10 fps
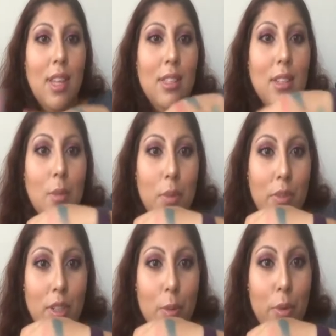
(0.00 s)
that's gonna
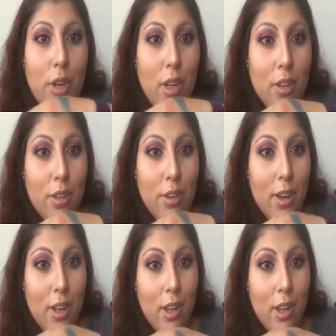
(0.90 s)
be really pretty on your